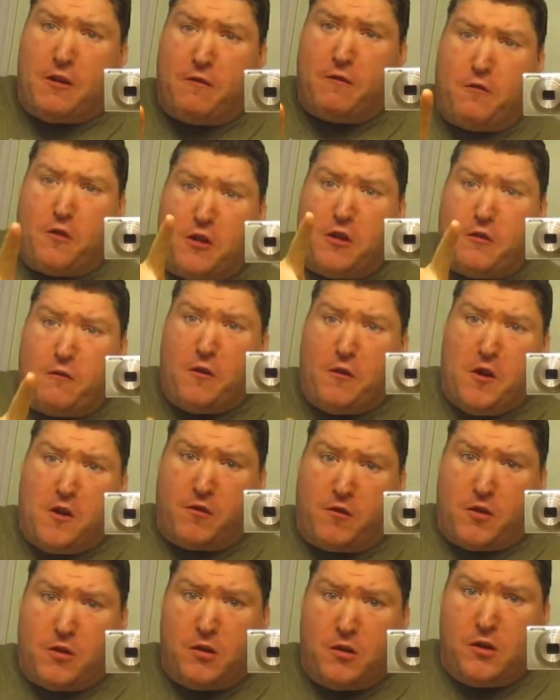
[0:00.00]
for the
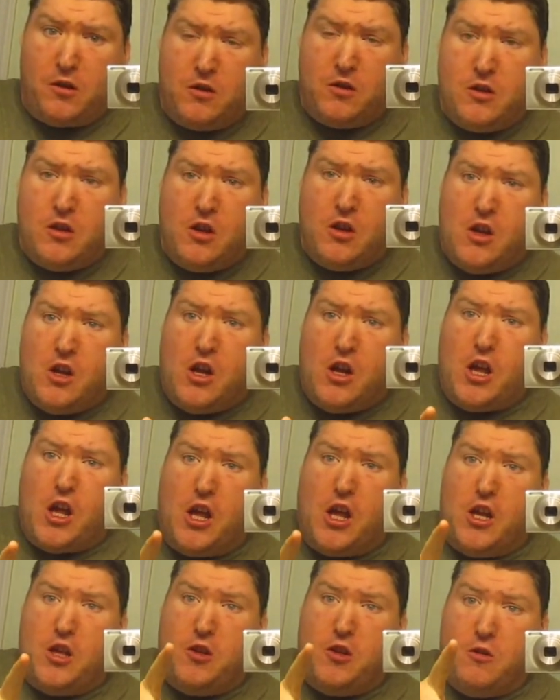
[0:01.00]
fever,
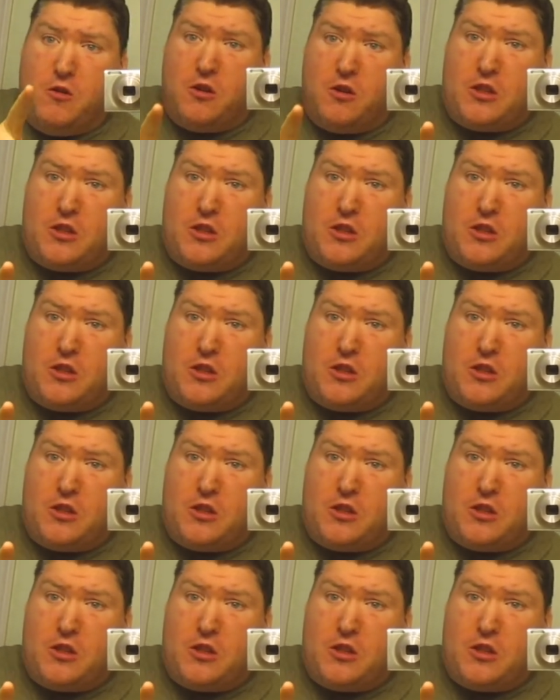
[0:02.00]
and you'll